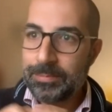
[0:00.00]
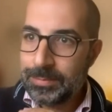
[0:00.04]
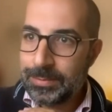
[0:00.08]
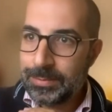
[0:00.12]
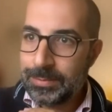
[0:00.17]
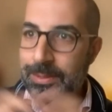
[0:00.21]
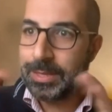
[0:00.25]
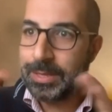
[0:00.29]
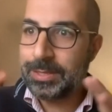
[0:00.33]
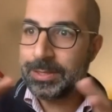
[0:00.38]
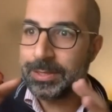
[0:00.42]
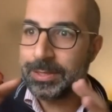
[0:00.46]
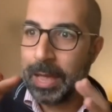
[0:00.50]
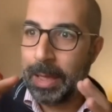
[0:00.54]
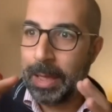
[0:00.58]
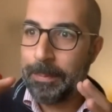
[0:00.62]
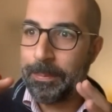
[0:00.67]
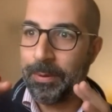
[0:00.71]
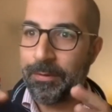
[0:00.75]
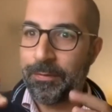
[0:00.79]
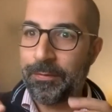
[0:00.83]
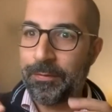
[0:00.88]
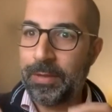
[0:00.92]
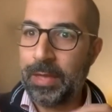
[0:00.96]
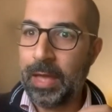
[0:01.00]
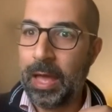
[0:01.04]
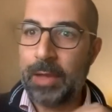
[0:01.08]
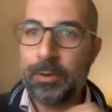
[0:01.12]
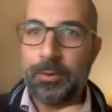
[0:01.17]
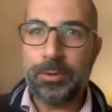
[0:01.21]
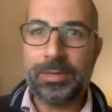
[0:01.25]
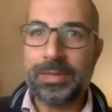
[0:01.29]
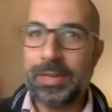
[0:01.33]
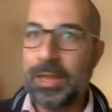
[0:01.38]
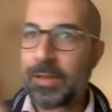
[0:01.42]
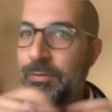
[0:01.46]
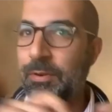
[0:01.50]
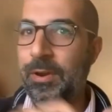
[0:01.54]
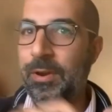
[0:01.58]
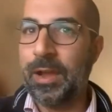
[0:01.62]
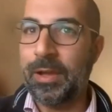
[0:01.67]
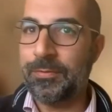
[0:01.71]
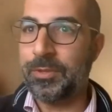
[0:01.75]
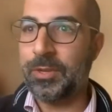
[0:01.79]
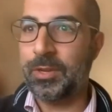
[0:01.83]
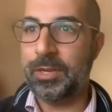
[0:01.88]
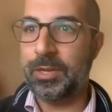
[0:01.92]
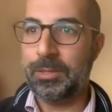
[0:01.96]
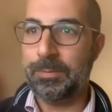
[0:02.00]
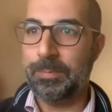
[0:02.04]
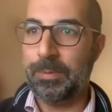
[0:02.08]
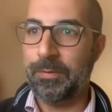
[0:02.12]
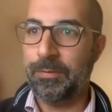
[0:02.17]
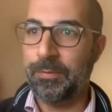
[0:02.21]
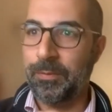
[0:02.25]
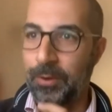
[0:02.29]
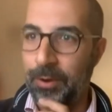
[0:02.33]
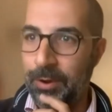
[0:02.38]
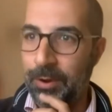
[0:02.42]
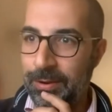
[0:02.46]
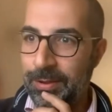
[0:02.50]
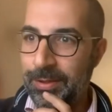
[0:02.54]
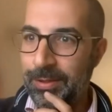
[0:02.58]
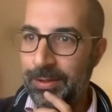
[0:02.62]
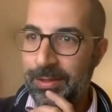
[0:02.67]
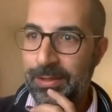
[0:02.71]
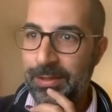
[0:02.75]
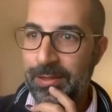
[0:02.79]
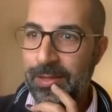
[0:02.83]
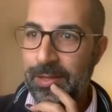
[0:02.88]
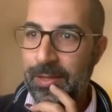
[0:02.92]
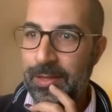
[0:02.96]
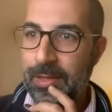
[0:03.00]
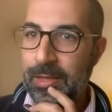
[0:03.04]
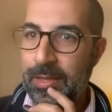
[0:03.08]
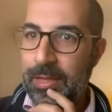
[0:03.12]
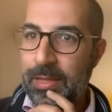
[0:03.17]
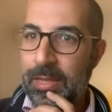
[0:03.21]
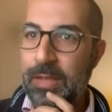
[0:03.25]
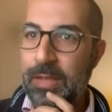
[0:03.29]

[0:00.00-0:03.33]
this type of, I could never have done it before. Mm.